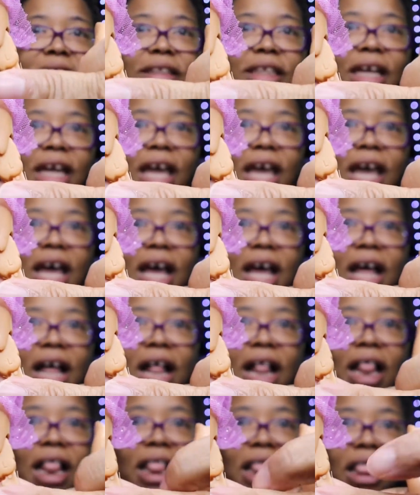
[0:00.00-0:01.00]
the
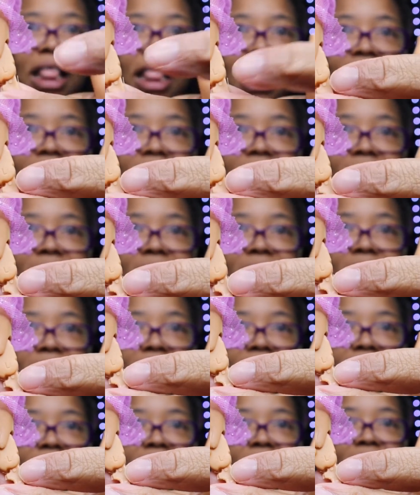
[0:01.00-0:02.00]
L.
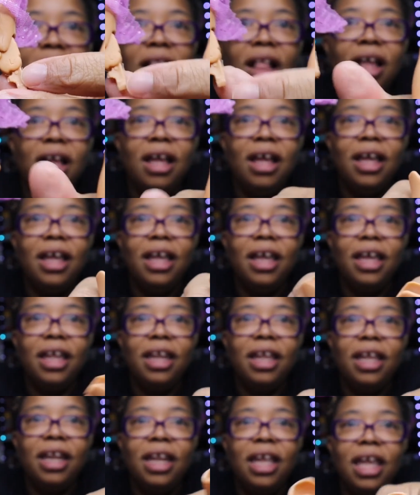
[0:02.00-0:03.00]

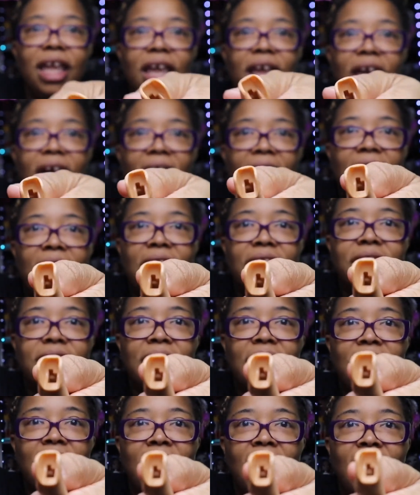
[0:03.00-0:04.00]
And then here has
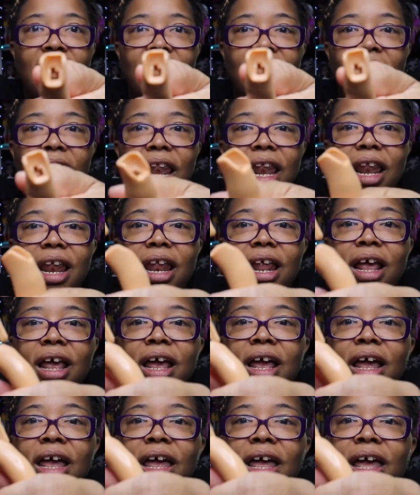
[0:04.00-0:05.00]
the L.
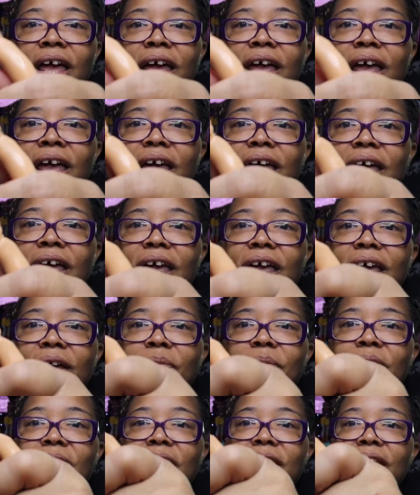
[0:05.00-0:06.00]

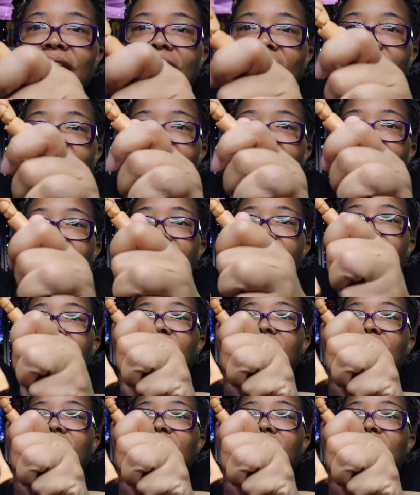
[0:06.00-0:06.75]
And we connect it.